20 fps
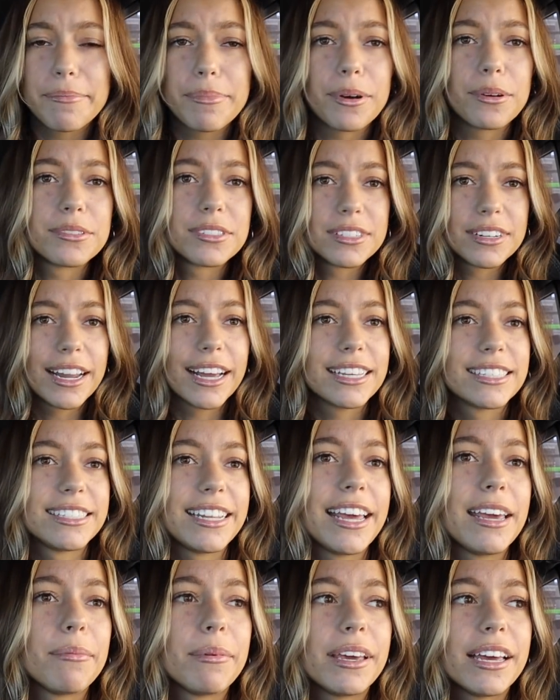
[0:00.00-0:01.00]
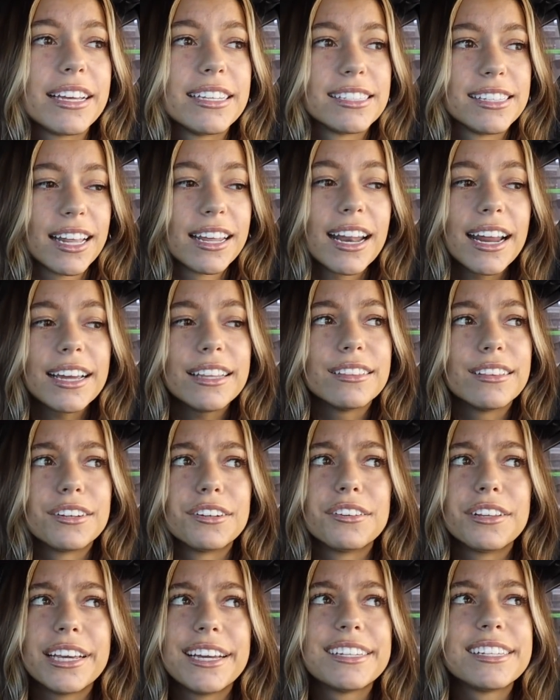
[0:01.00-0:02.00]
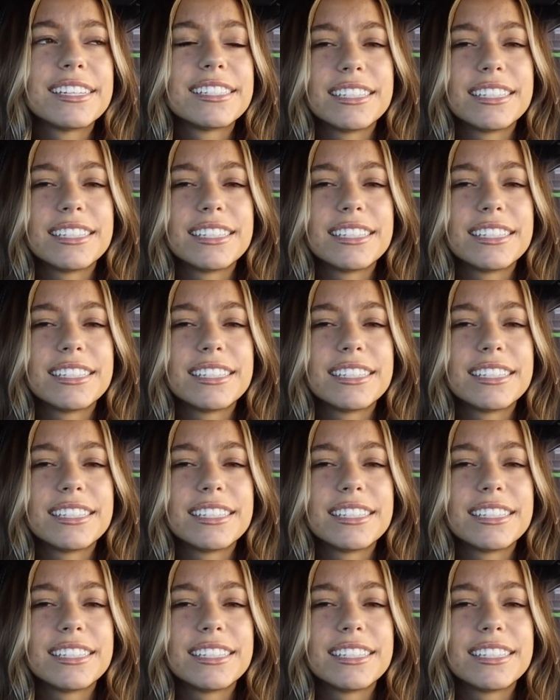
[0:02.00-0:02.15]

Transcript: post the next day, because then I literally get to